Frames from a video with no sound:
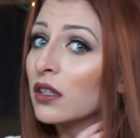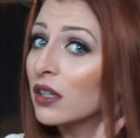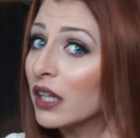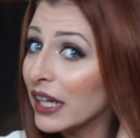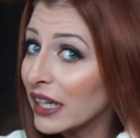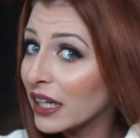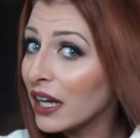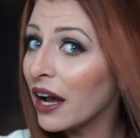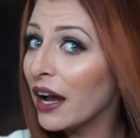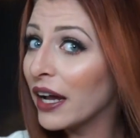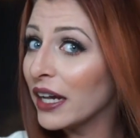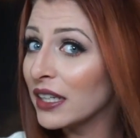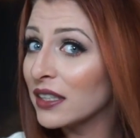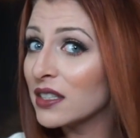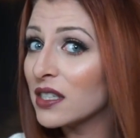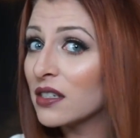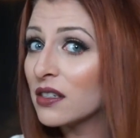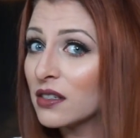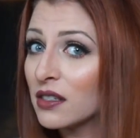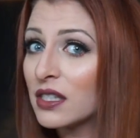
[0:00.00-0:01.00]
Like,
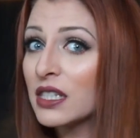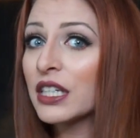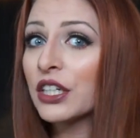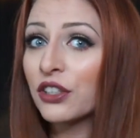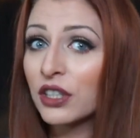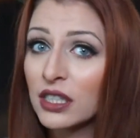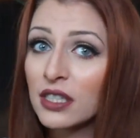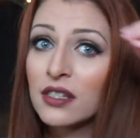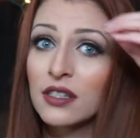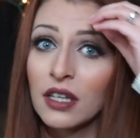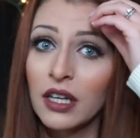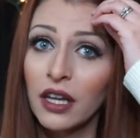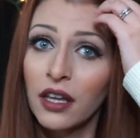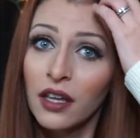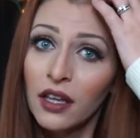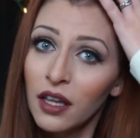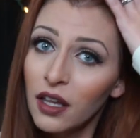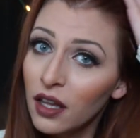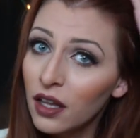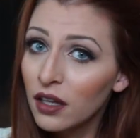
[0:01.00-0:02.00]
guys, seriously.
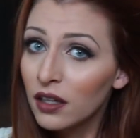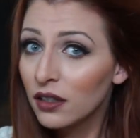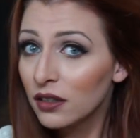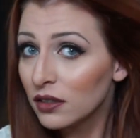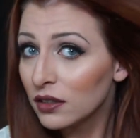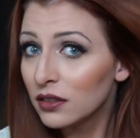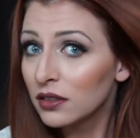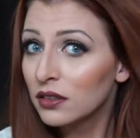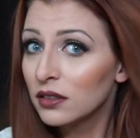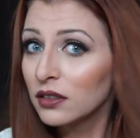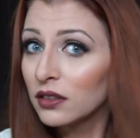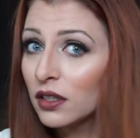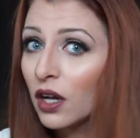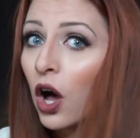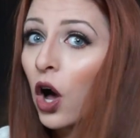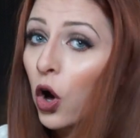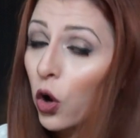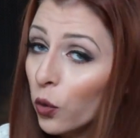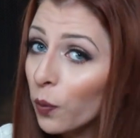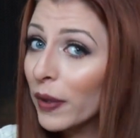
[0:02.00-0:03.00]

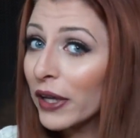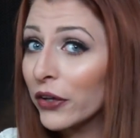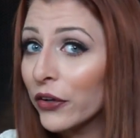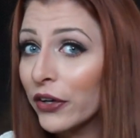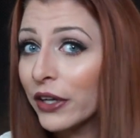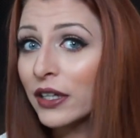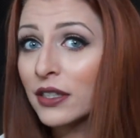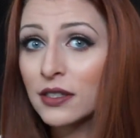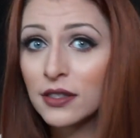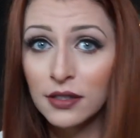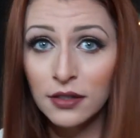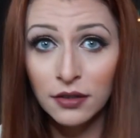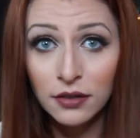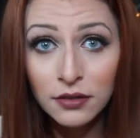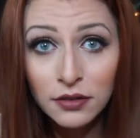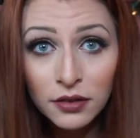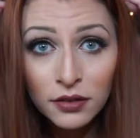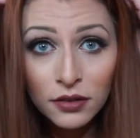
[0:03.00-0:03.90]
Oh my goodness.